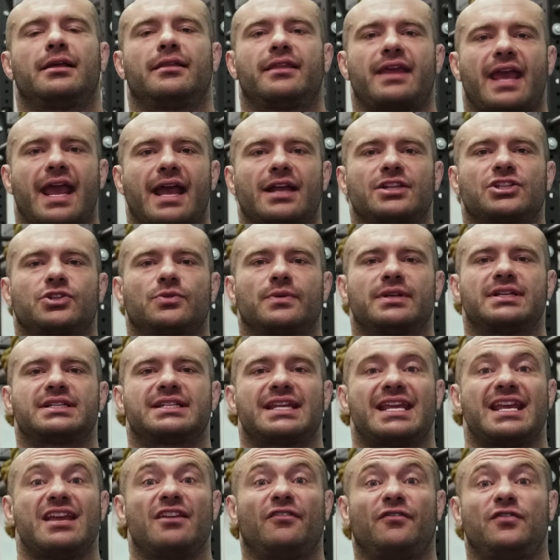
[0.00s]
The answer
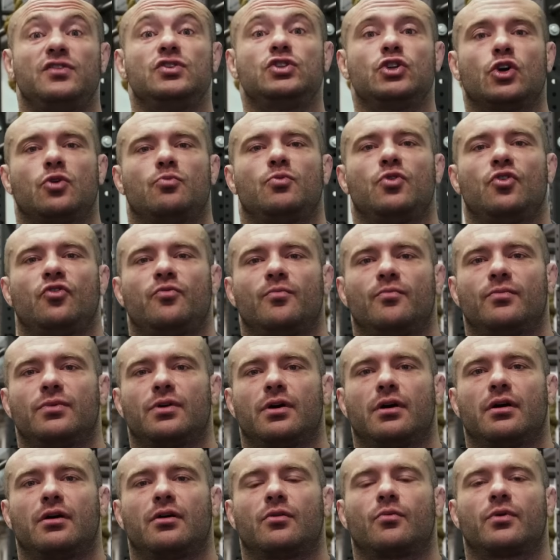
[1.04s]
is if you don't move
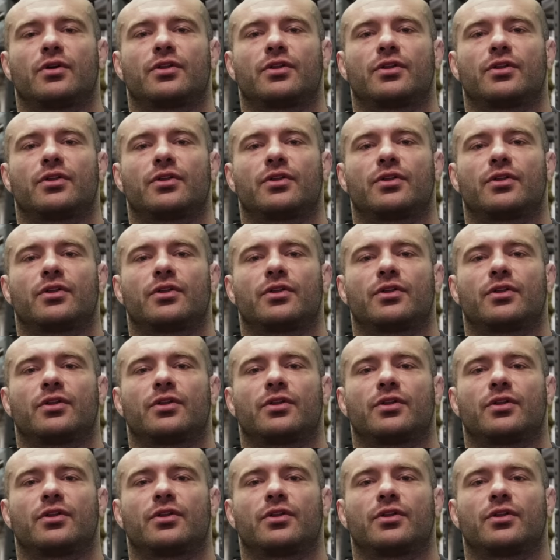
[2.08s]
uh,